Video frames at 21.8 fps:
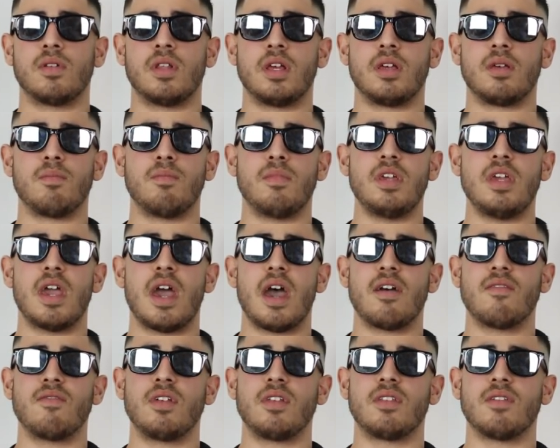Like me
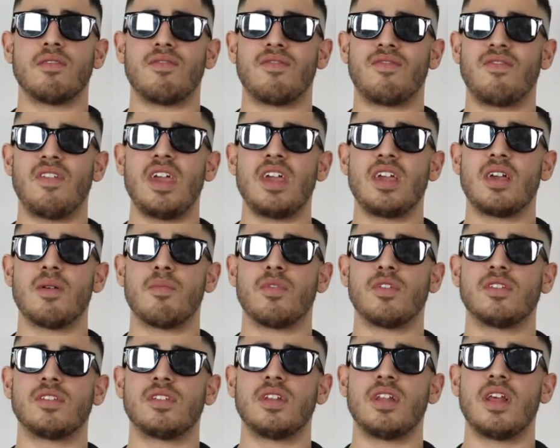having to fake a
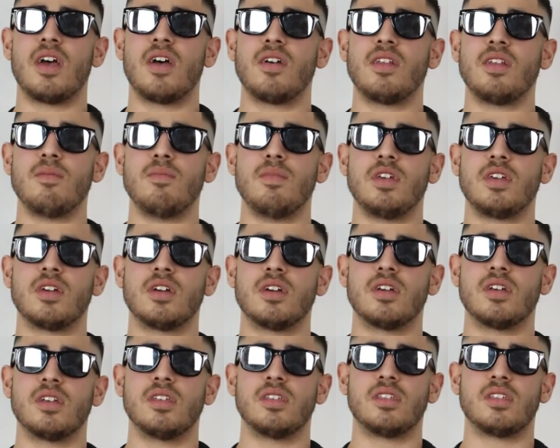personality
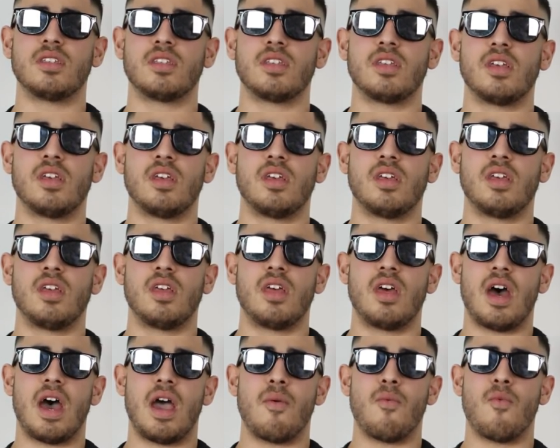because
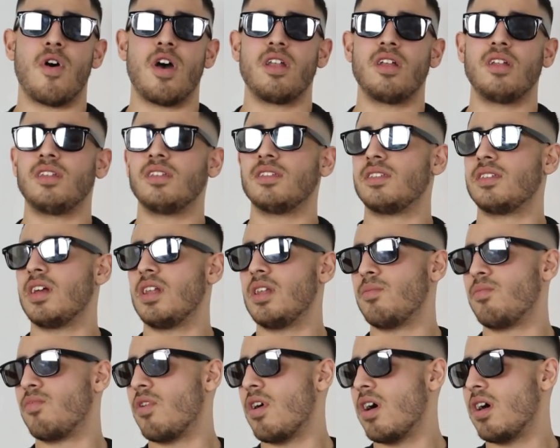I wanted to sell
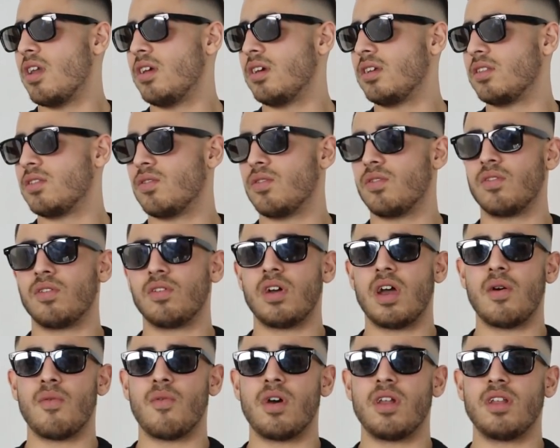a product or
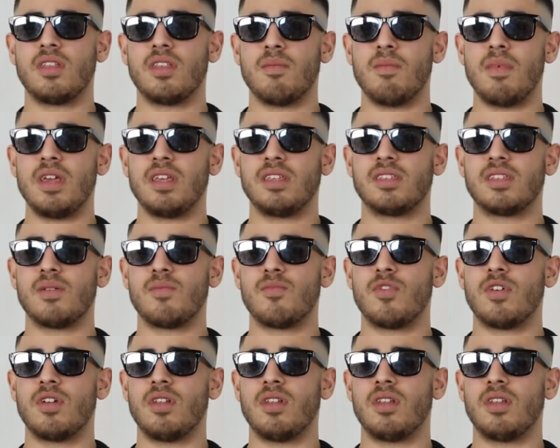I wanted to make
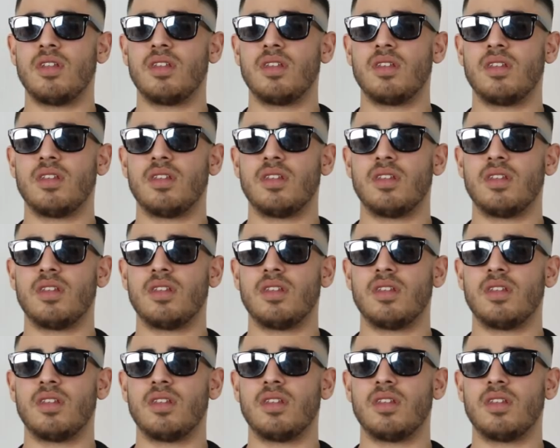someone